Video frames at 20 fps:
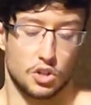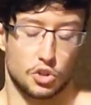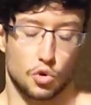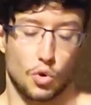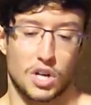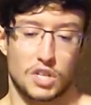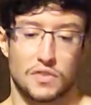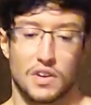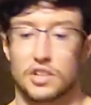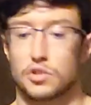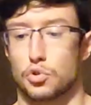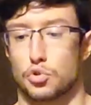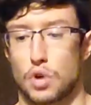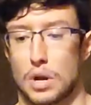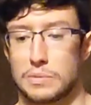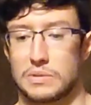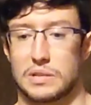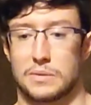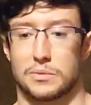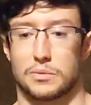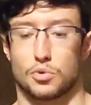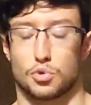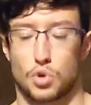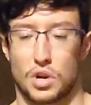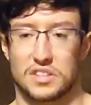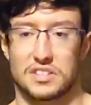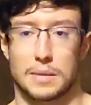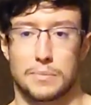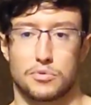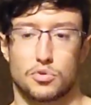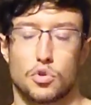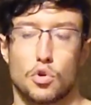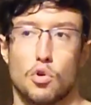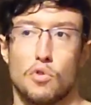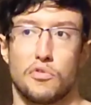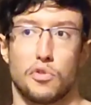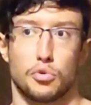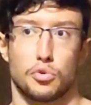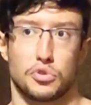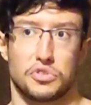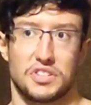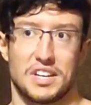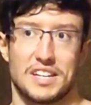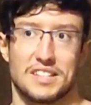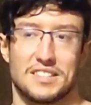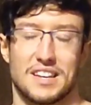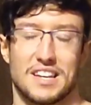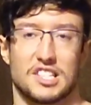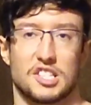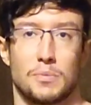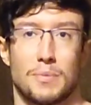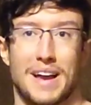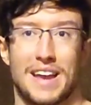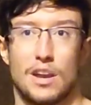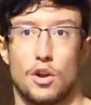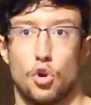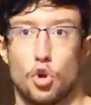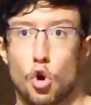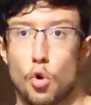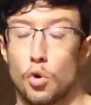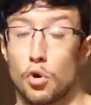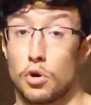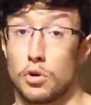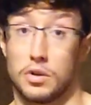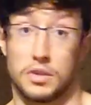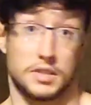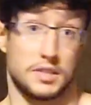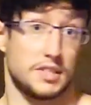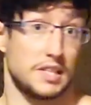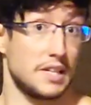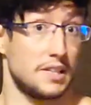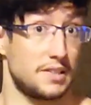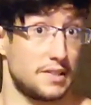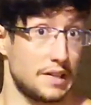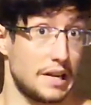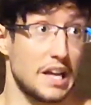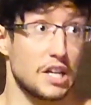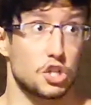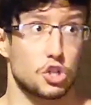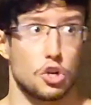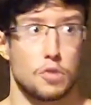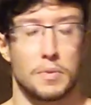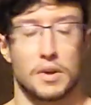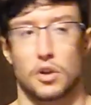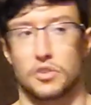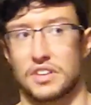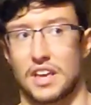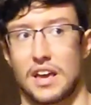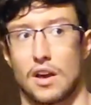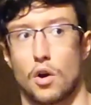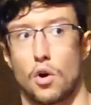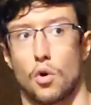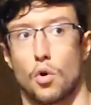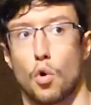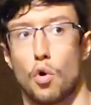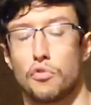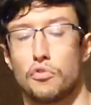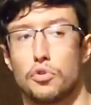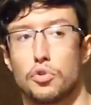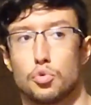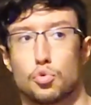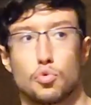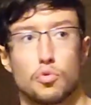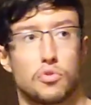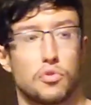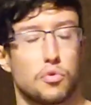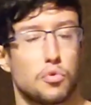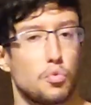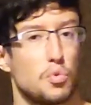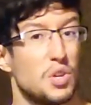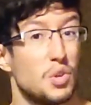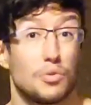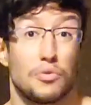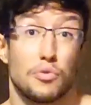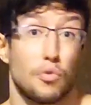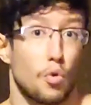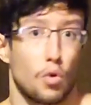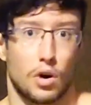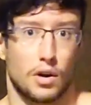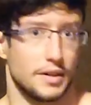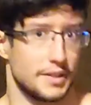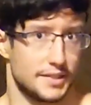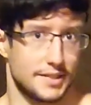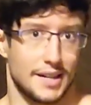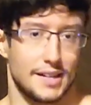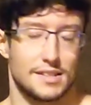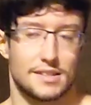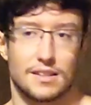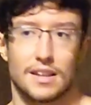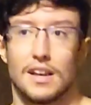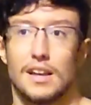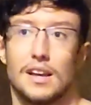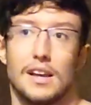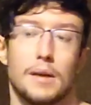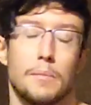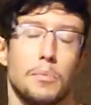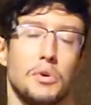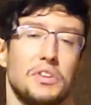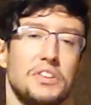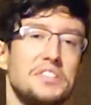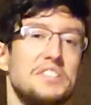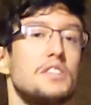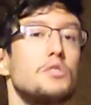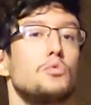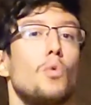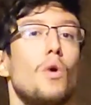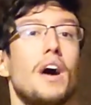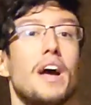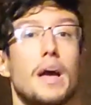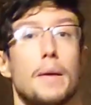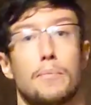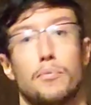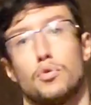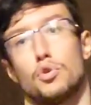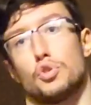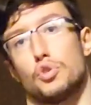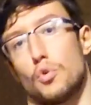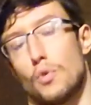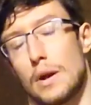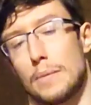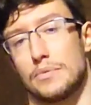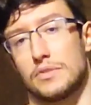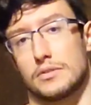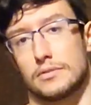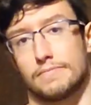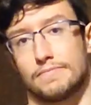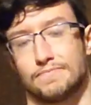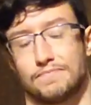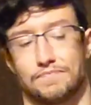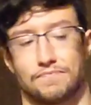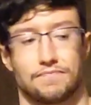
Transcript: So as far as the triceps go for the set, it's my lower set selection, because I often do 3 to 4 sets, but this is why I push the reps.